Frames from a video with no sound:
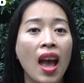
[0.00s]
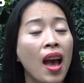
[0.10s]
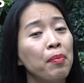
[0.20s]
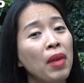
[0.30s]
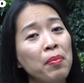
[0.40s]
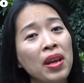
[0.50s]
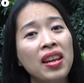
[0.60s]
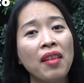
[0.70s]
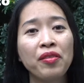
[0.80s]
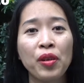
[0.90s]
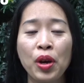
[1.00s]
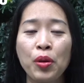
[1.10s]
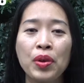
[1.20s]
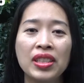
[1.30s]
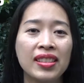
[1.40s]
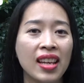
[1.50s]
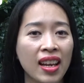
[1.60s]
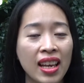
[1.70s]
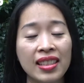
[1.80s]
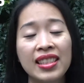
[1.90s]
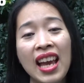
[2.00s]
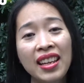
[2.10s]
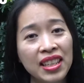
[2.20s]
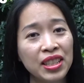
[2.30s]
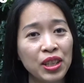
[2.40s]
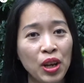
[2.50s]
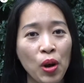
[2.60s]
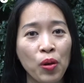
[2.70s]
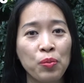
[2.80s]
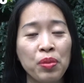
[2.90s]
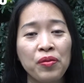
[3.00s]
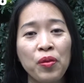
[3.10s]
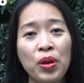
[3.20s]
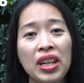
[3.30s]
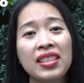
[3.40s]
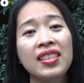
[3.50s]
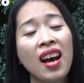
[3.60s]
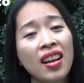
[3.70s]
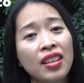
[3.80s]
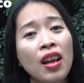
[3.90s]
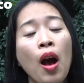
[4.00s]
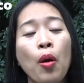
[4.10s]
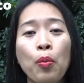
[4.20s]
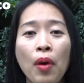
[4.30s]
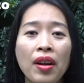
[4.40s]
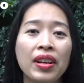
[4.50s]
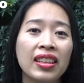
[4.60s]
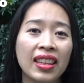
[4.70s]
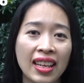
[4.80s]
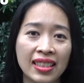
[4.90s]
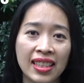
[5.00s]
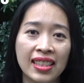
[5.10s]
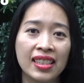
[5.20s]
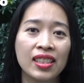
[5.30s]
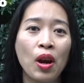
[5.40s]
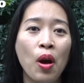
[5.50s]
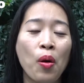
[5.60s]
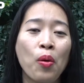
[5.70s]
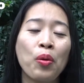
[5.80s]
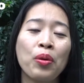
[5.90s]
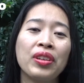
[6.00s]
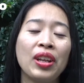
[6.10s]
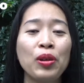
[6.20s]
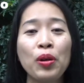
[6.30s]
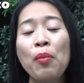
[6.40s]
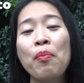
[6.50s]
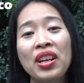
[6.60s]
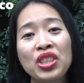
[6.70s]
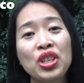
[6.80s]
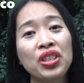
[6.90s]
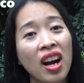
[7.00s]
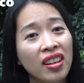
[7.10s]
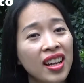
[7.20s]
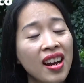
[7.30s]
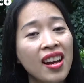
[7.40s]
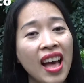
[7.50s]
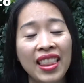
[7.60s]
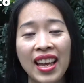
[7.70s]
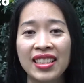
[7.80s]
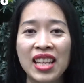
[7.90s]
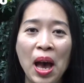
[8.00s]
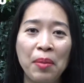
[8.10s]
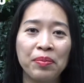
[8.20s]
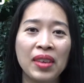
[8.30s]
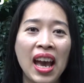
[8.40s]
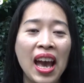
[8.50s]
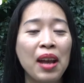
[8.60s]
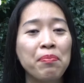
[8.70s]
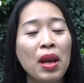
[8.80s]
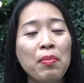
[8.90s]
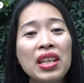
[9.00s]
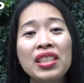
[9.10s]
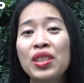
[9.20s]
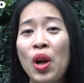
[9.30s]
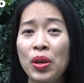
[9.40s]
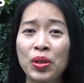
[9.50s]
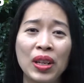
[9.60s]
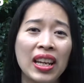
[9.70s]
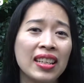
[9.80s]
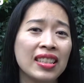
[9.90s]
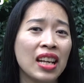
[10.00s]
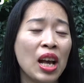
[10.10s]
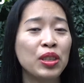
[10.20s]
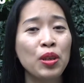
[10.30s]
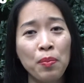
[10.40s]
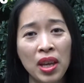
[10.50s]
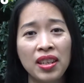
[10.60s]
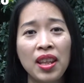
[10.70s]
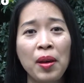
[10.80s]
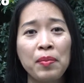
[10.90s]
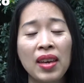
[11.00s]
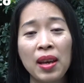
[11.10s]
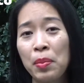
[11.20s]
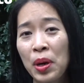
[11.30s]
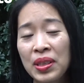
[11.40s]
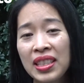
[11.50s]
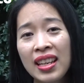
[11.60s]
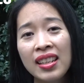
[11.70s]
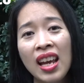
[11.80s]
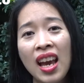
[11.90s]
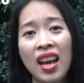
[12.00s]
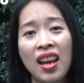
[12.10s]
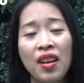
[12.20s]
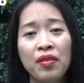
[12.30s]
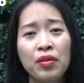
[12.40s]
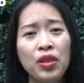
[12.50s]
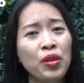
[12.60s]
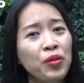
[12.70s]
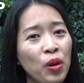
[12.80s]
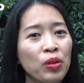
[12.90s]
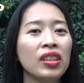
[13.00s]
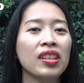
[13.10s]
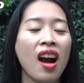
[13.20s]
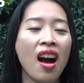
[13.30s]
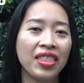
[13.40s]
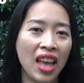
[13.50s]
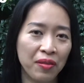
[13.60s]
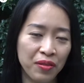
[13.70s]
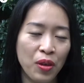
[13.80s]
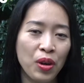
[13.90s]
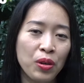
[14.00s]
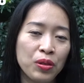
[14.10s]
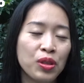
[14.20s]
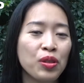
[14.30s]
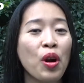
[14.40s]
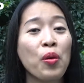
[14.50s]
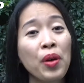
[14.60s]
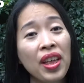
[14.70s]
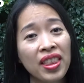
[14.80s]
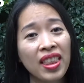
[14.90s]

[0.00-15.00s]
Maybe that photo was taken 10 years ago before they started wearing glasses, or they look much younger at that time. It may be startling to meet them in person if you've only got that photo to go with.